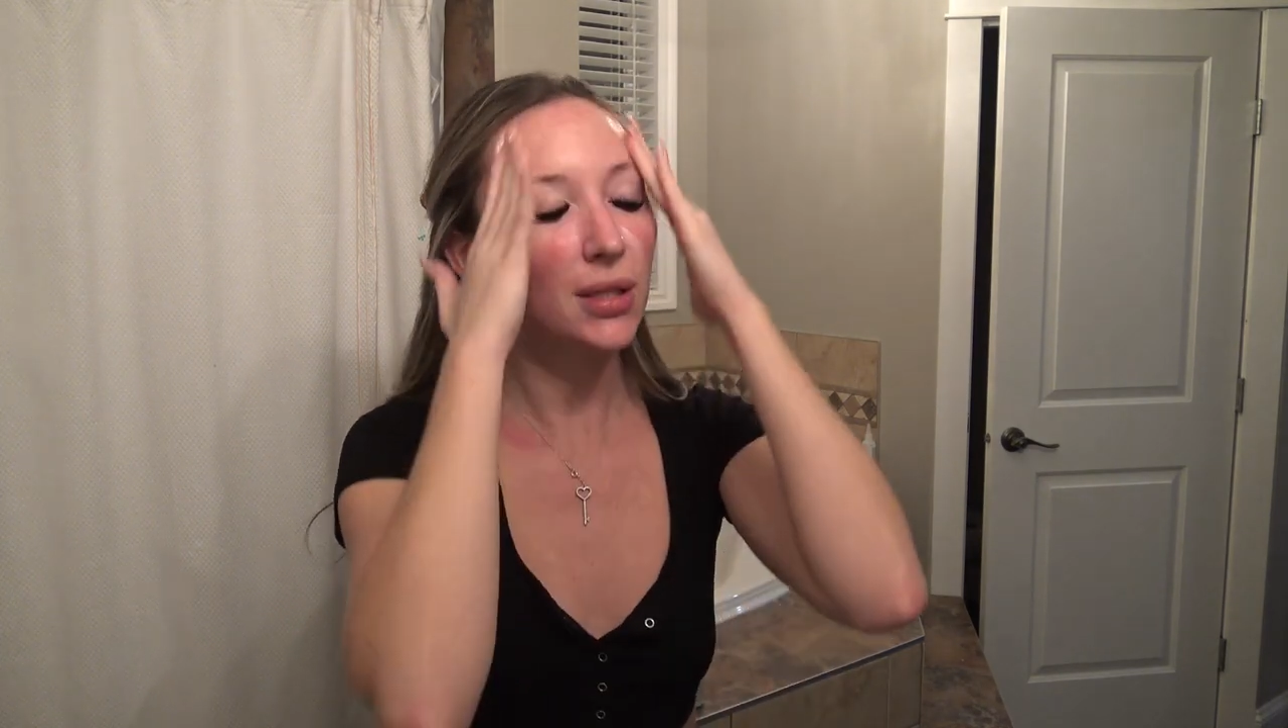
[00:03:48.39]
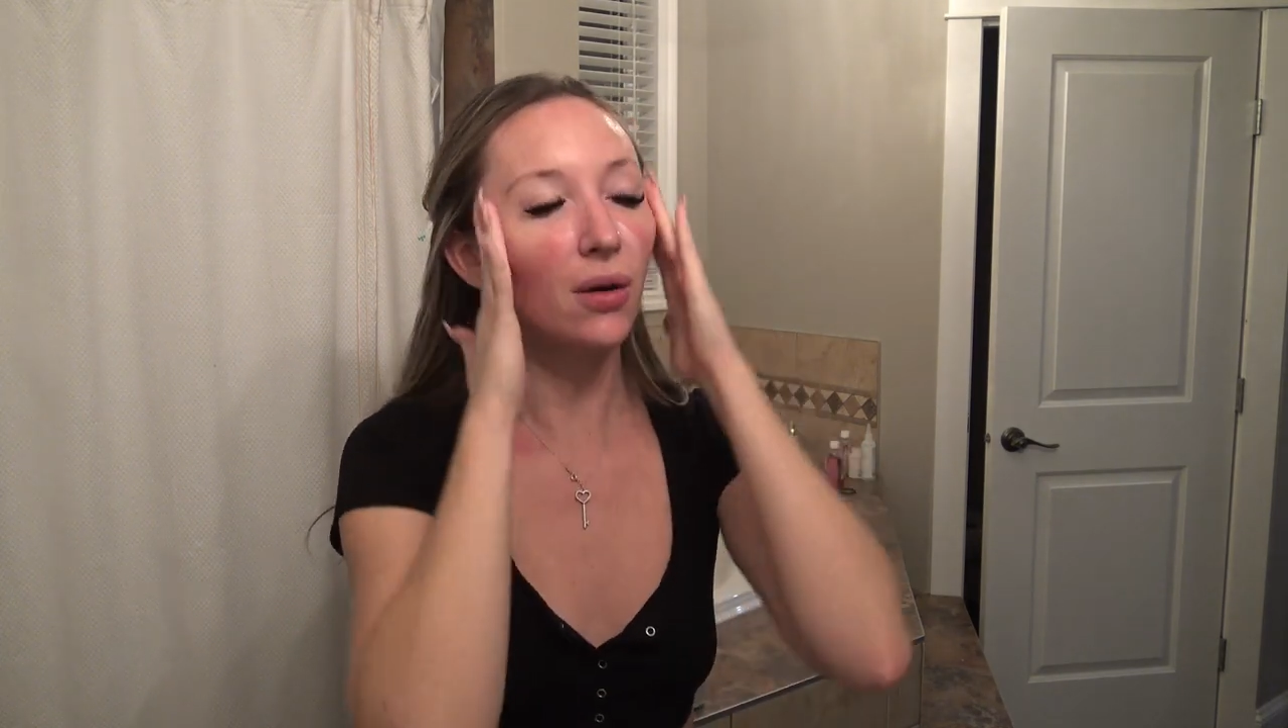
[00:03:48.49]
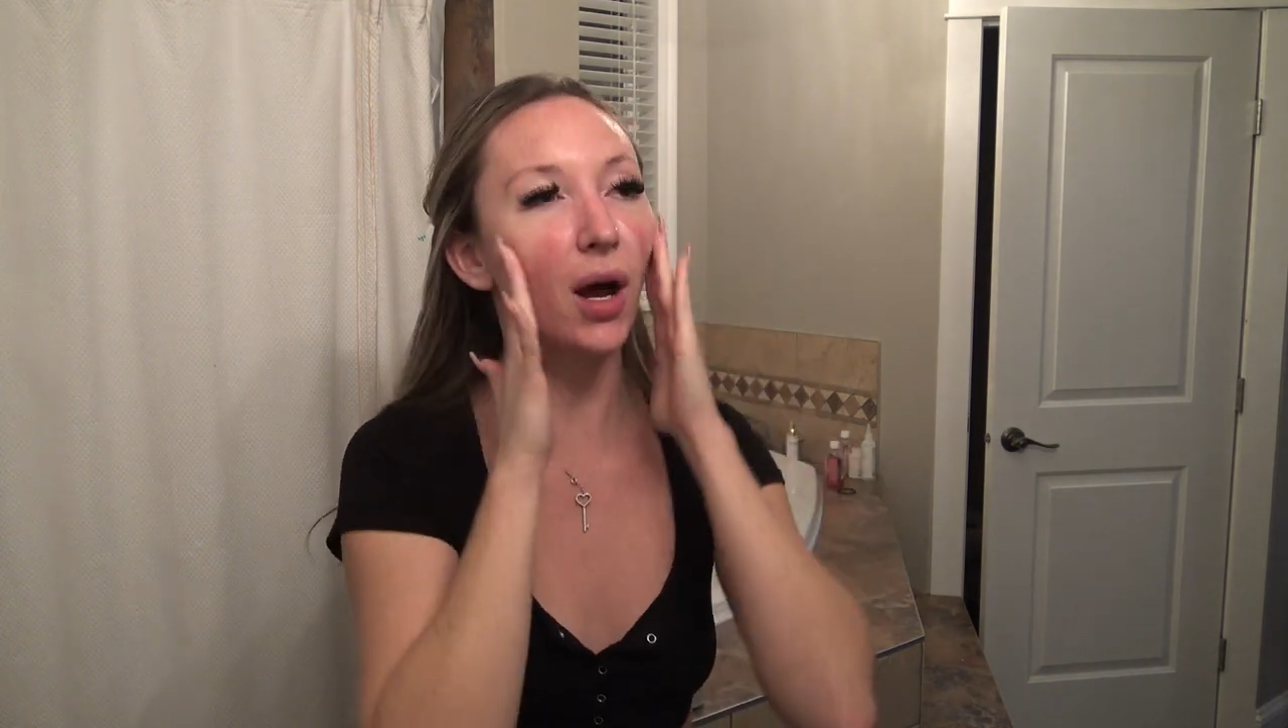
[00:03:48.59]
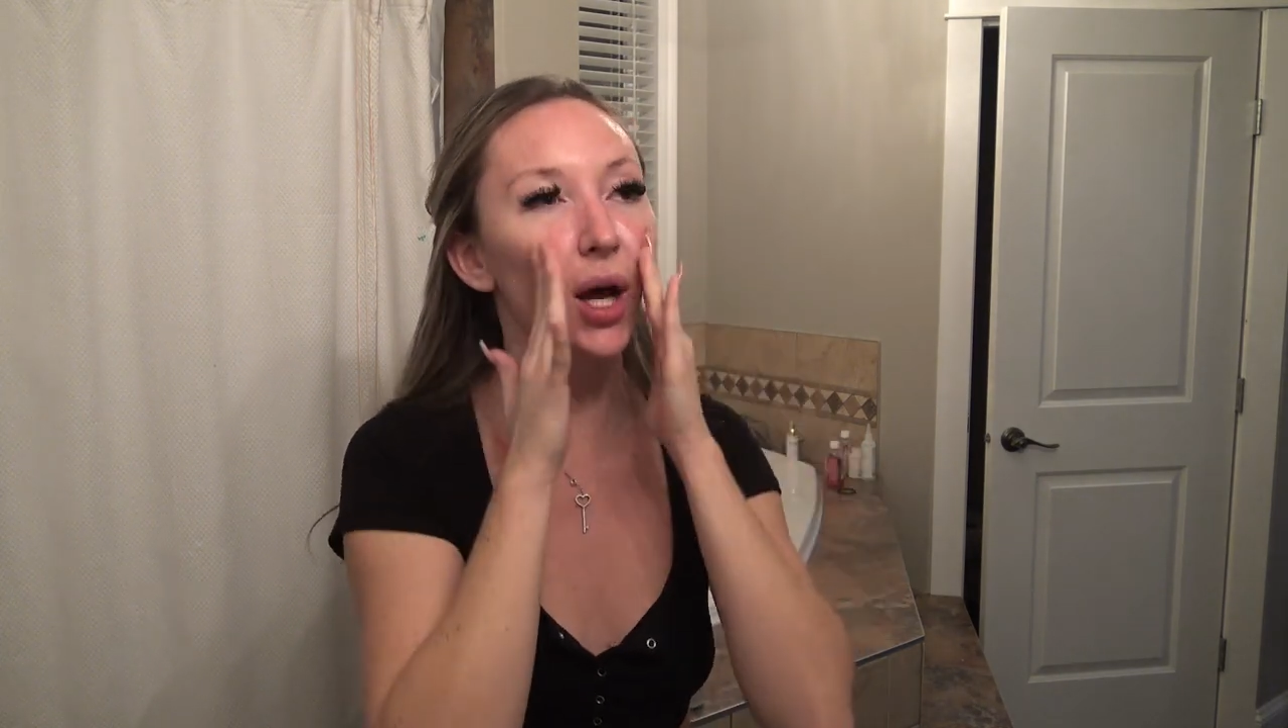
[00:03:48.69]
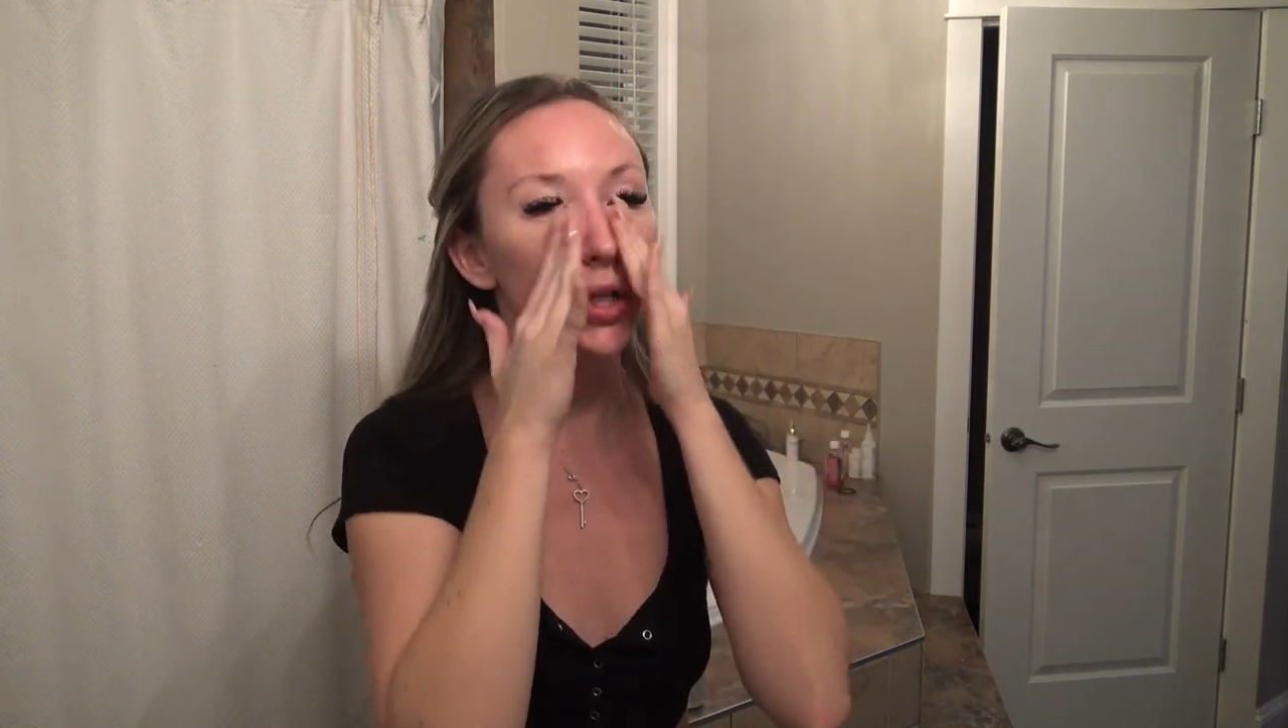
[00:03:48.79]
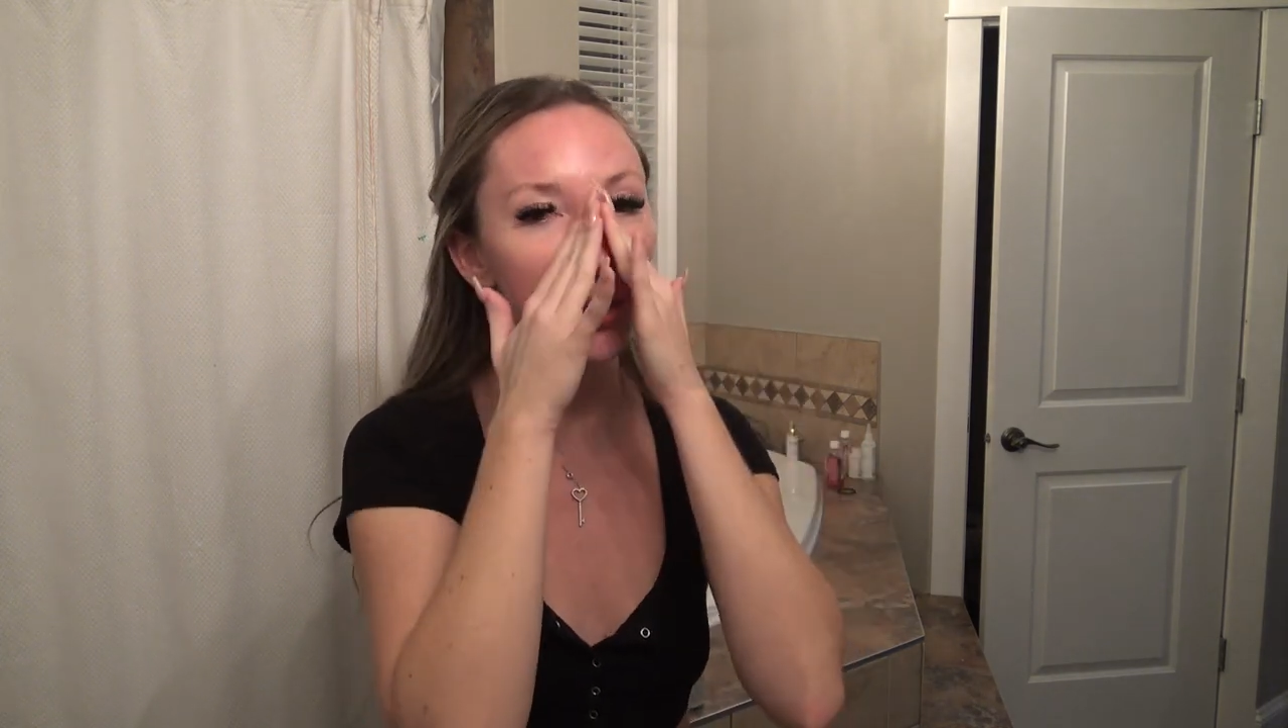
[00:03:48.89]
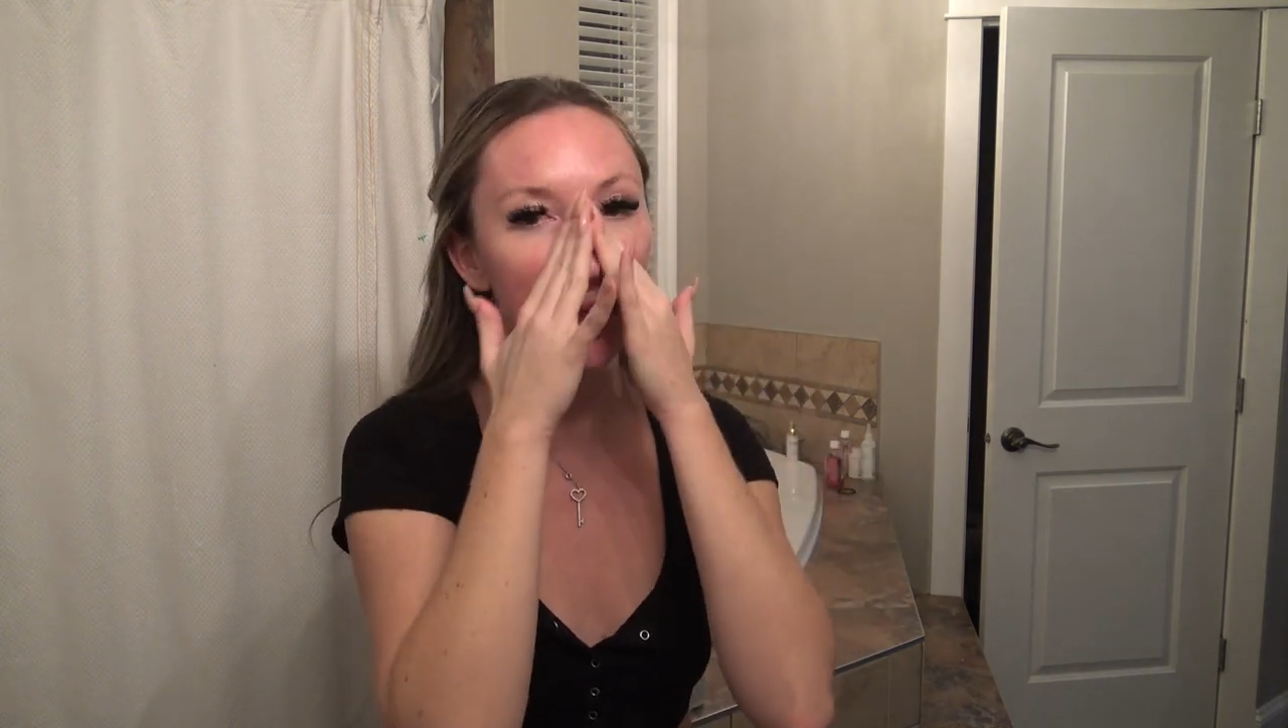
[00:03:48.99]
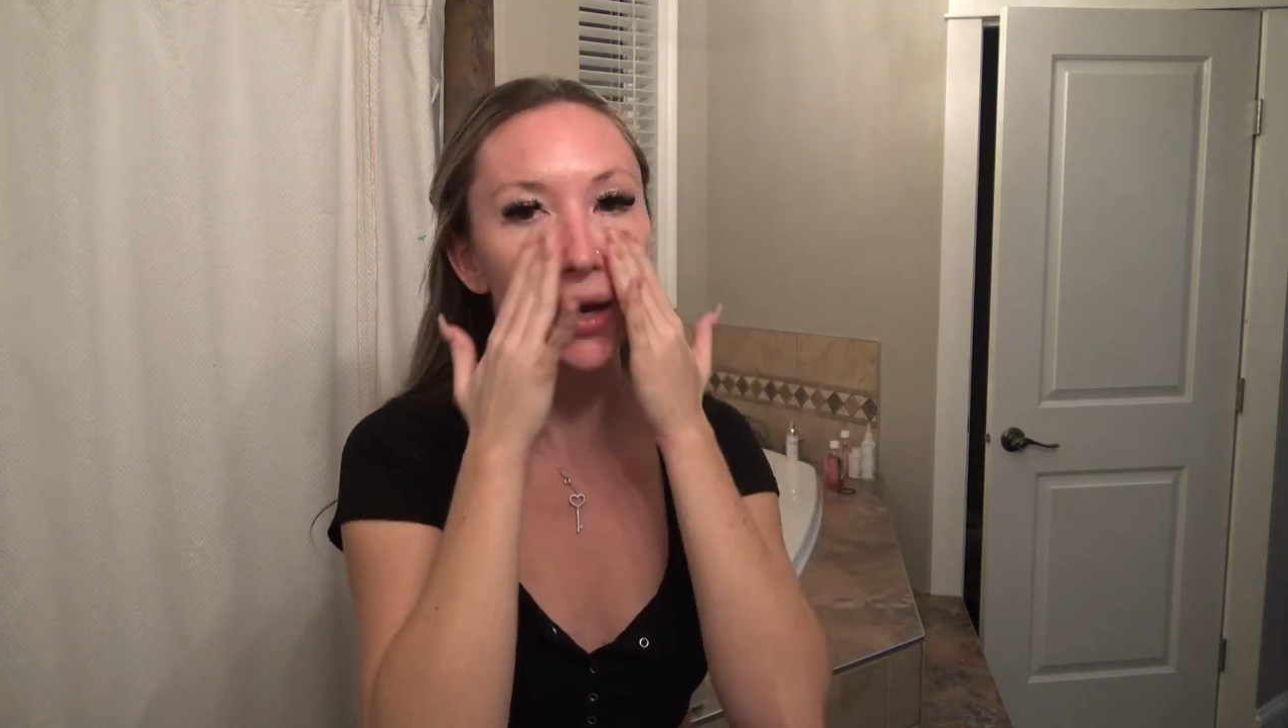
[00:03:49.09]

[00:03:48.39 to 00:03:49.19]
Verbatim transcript: So I just